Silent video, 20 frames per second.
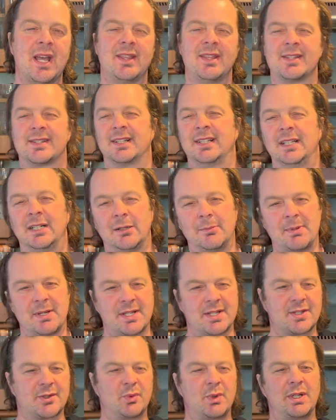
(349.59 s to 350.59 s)
There's a little bit
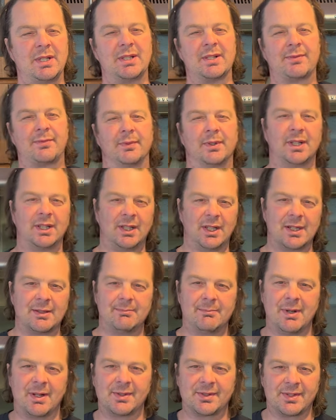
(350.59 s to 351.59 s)
of sweetness from the
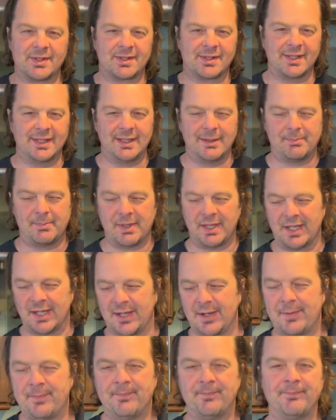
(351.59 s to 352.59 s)
light malt that's in the
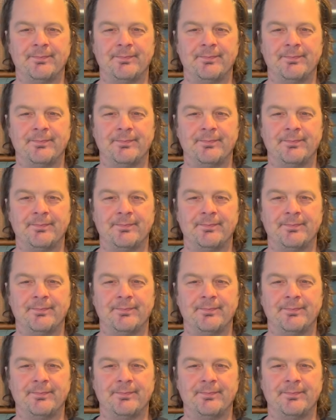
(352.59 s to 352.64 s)
beer.